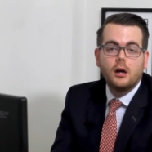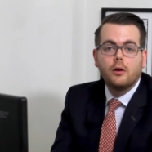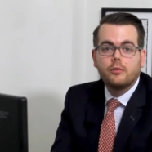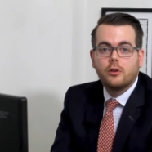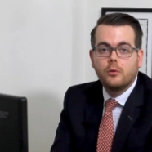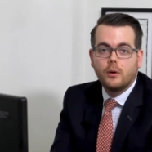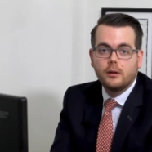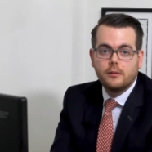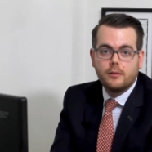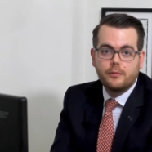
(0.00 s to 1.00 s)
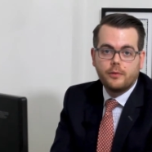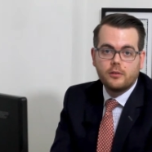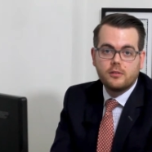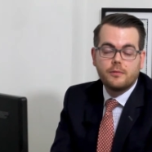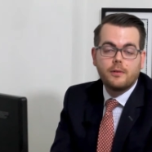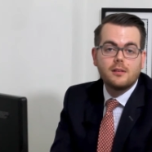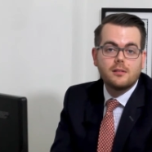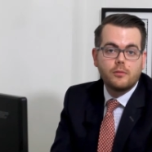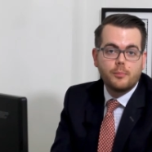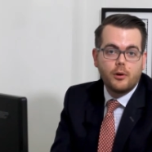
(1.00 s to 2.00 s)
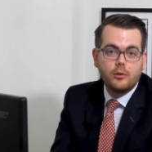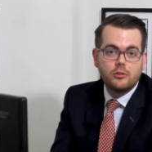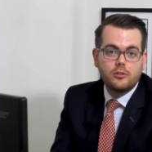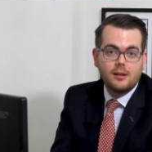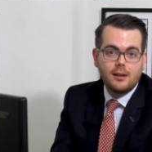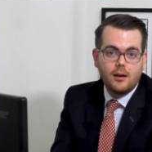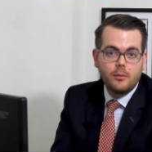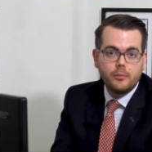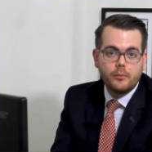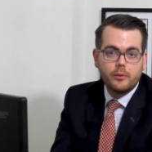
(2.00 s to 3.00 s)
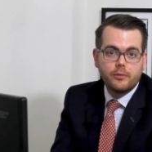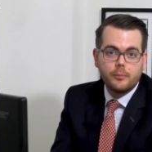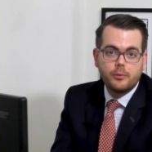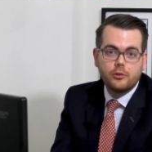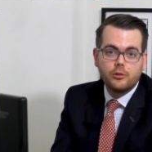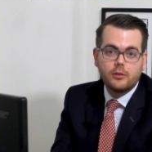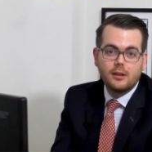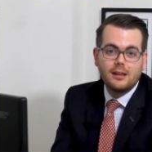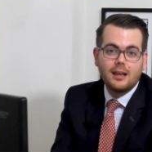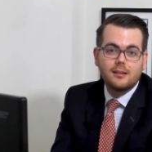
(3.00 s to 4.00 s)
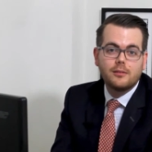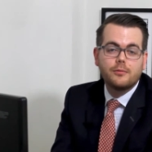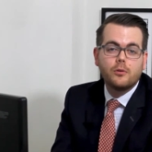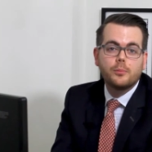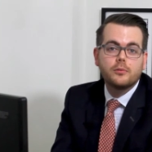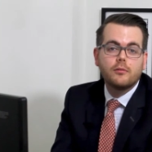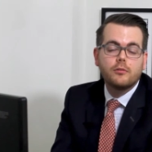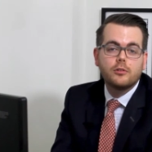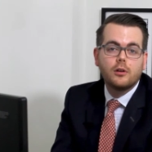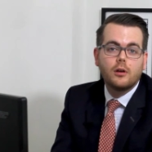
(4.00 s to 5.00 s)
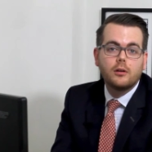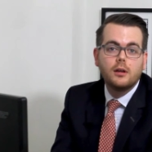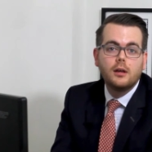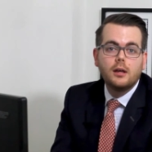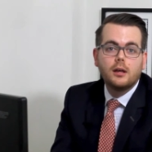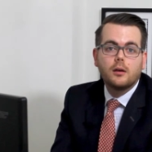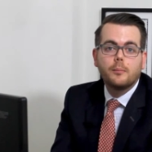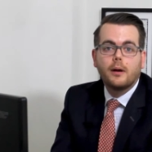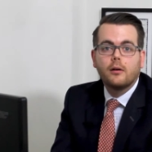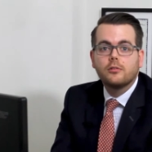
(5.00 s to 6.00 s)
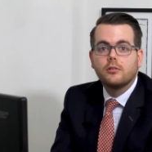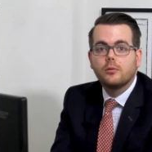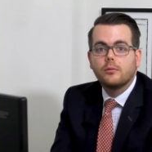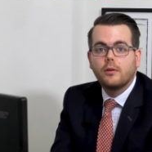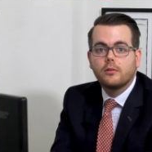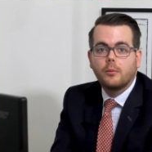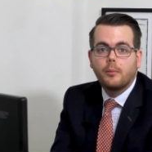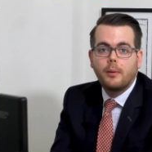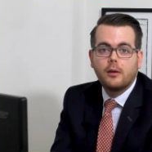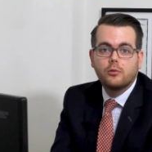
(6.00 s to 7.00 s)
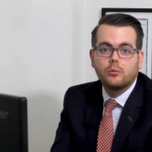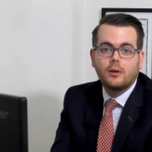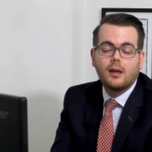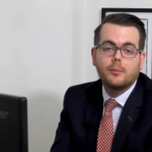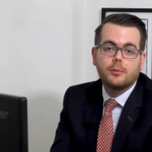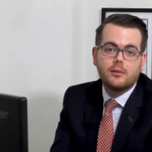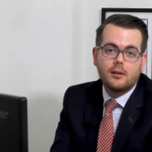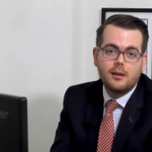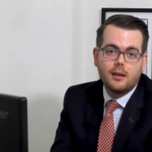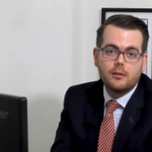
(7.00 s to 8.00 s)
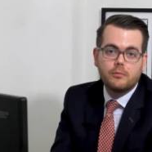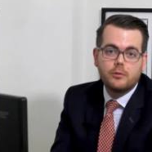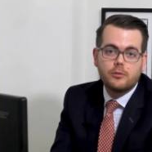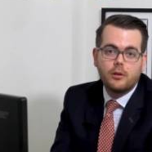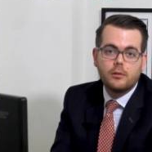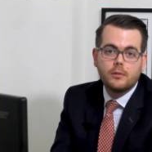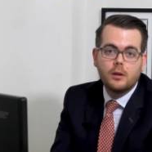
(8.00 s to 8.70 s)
Over Q1, the fund's defensive approach did help, with it producing a negative 4% return in comparison to Invesco Perpetual's 8% negative return.